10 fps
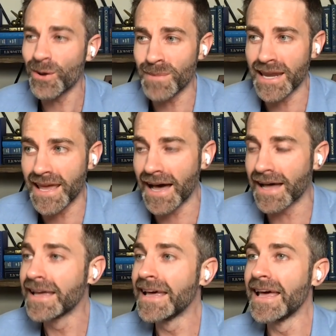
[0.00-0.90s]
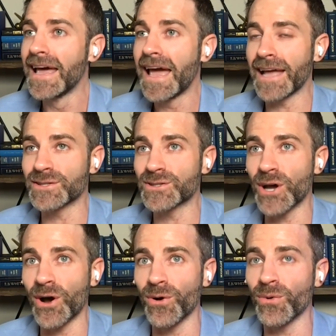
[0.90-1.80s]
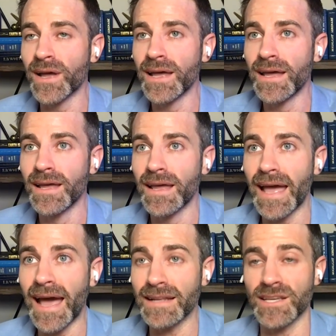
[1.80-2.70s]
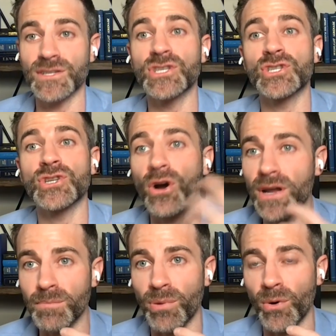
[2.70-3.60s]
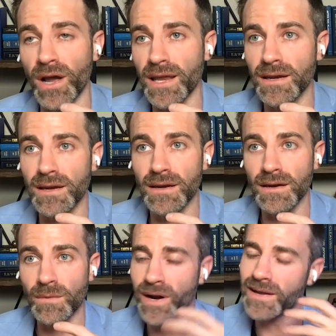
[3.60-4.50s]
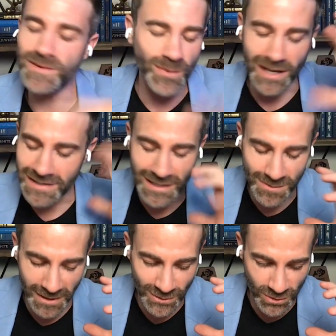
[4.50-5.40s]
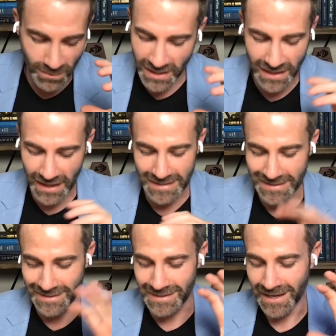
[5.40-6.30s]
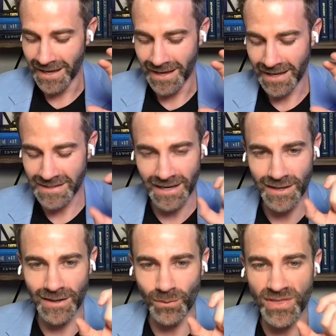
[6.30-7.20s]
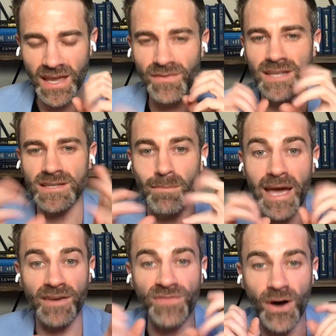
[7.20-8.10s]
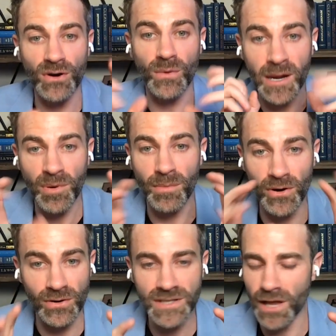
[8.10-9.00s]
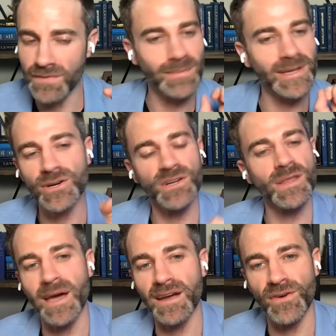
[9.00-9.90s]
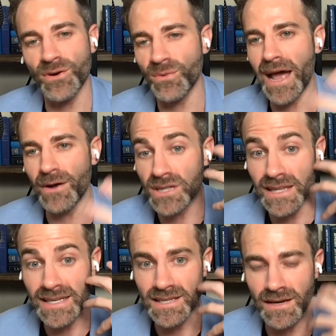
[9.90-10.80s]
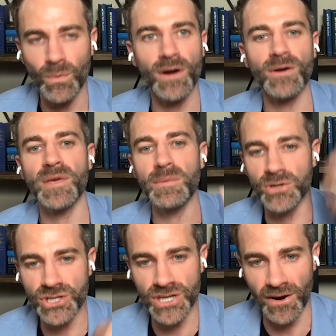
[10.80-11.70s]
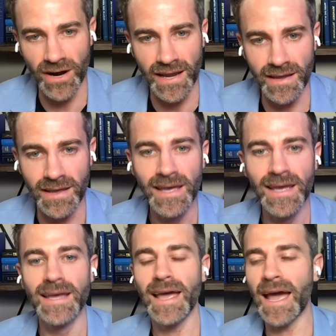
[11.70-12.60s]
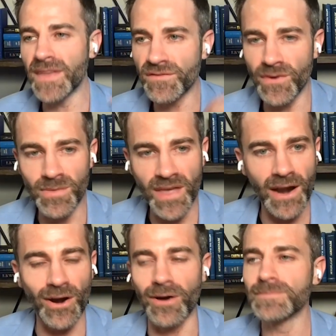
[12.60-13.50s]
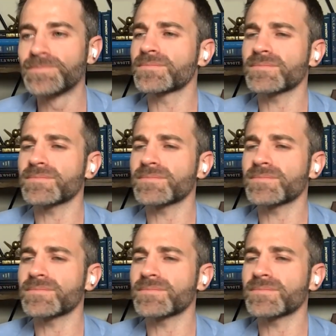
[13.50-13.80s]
media. And so, as a starting point, when I teach my social media classes, it's like, we think of it as a megaphone, a way to promote ourselves. I'm like, turn the megaphone around, listen, what are people sharing? And then from there,